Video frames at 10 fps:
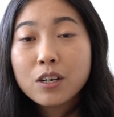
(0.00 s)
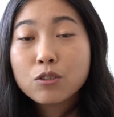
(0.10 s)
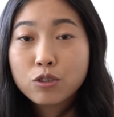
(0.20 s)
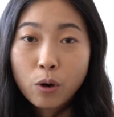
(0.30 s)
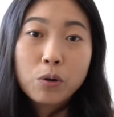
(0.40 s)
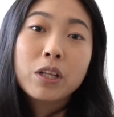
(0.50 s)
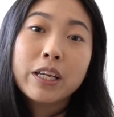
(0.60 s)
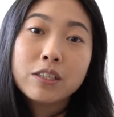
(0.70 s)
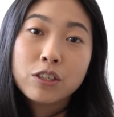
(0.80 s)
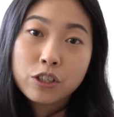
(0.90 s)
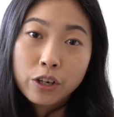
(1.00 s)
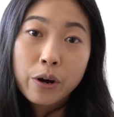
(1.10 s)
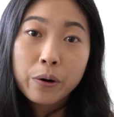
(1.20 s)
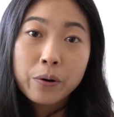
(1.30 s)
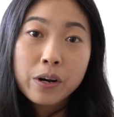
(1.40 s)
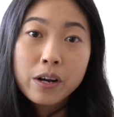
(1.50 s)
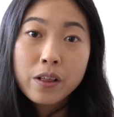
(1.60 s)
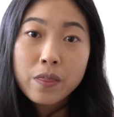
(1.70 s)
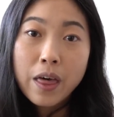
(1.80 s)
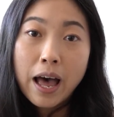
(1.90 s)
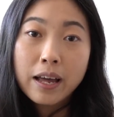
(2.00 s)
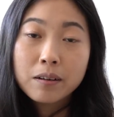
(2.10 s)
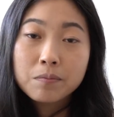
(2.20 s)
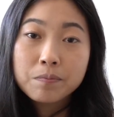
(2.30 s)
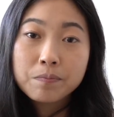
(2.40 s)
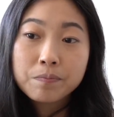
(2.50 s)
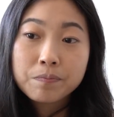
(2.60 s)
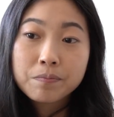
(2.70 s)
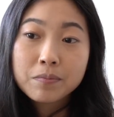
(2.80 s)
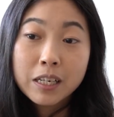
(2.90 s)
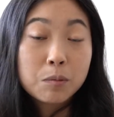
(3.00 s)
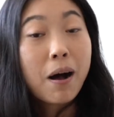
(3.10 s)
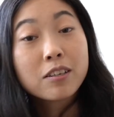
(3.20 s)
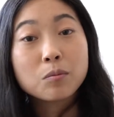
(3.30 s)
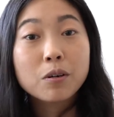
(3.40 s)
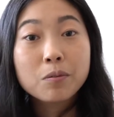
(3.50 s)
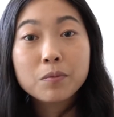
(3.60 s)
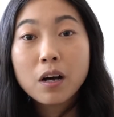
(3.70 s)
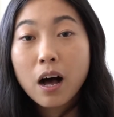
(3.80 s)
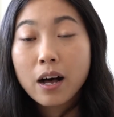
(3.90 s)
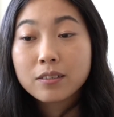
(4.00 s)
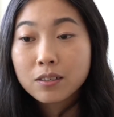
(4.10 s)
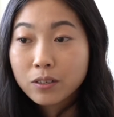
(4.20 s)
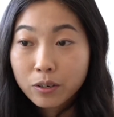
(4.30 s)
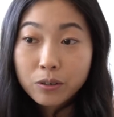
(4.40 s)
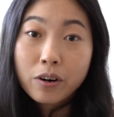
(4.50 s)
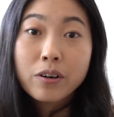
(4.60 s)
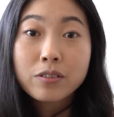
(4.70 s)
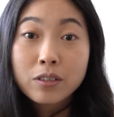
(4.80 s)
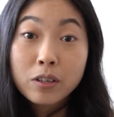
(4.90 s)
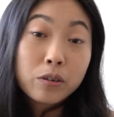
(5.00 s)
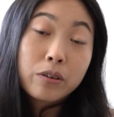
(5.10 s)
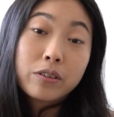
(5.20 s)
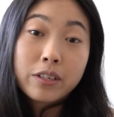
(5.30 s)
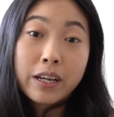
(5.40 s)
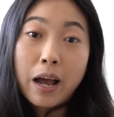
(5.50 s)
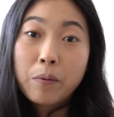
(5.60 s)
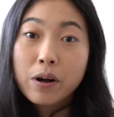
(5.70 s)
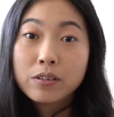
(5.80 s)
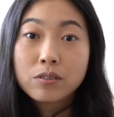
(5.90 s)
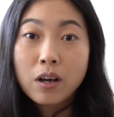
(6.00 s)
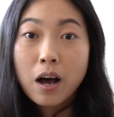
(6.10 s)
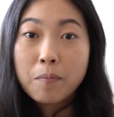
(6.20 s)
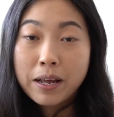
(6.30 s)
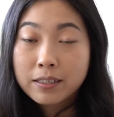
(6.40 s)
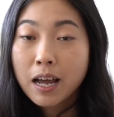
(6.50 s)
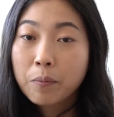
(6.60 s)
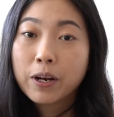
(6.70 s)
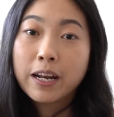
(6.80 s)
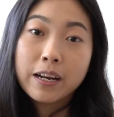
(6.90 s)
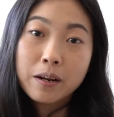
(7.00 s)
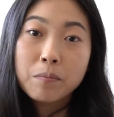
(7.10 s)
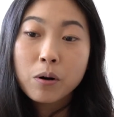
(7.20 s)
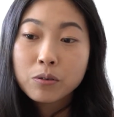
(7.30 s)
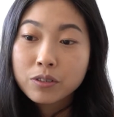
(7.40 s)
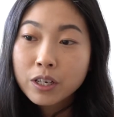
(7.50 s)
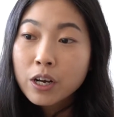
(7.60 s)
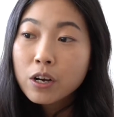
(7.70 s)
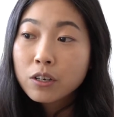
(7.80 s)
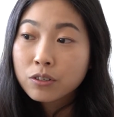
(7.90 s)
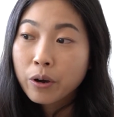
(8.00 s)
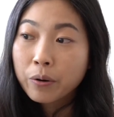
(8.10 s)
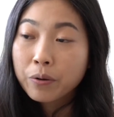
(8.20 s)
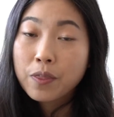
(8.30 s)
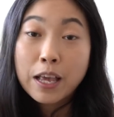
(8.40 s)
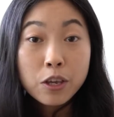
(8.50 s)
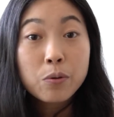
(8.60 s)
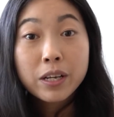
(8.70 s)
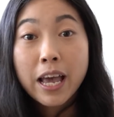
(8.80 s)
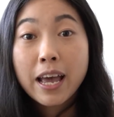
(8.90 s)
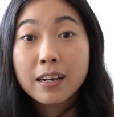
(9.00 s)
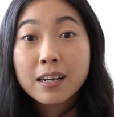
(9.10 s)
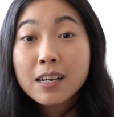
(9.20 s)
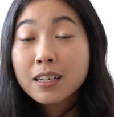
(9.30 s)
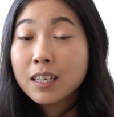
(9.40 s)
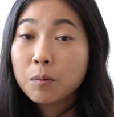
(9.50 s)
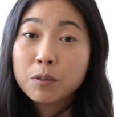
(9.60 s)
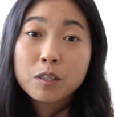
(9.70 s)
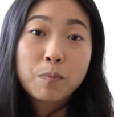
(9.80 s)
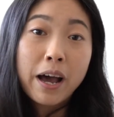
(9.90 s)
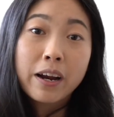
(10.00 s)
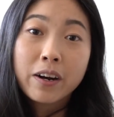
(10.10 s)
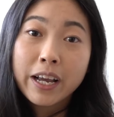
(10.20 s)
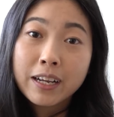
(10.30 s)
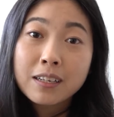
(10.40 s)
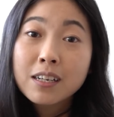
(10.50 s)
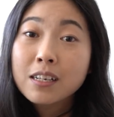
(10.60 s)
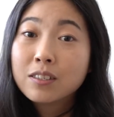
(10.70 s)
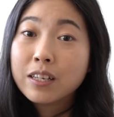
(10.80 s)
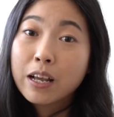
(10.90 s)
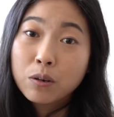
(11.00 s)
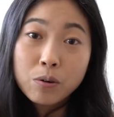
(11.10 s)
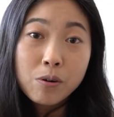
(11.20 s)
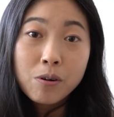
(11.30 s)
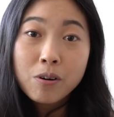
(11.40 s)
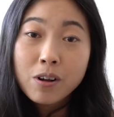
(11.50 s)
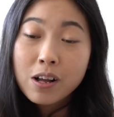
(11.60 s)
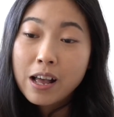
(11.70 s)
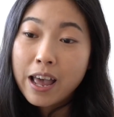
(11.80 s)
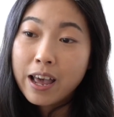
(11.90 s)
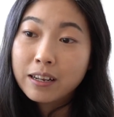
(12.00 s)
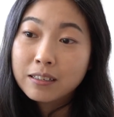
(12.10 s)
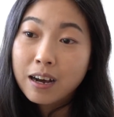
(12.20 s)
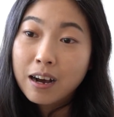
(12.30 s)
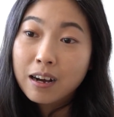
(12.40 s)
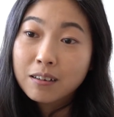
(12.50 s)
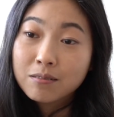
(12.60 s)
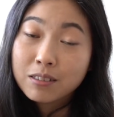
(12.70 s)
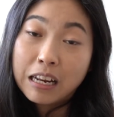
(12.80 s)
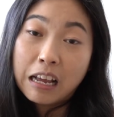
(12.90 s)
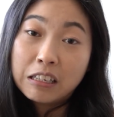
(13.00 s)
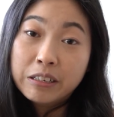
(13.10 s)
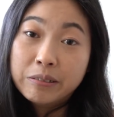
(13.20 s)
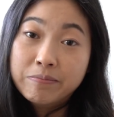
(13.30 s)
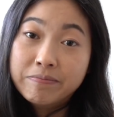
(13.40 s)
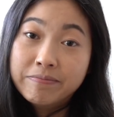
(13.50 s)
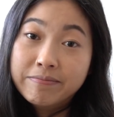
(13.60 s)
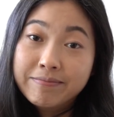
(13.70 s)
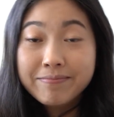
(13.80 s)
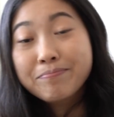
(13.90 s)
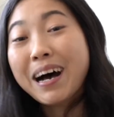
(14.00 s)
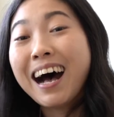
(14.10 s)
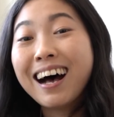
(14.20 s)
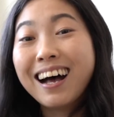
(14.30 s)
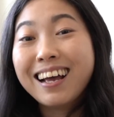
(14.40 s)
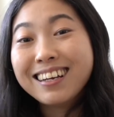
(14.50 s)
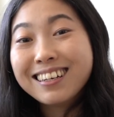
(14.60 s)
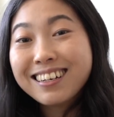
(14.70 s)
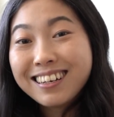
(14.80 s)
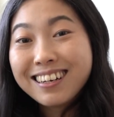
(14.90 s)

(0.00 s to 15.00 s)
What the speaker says: solely to show that it's possible to little girls like I was at a time when I needed it most. So thank you again. Keep inspiring, stay cool, and stay you. Bye.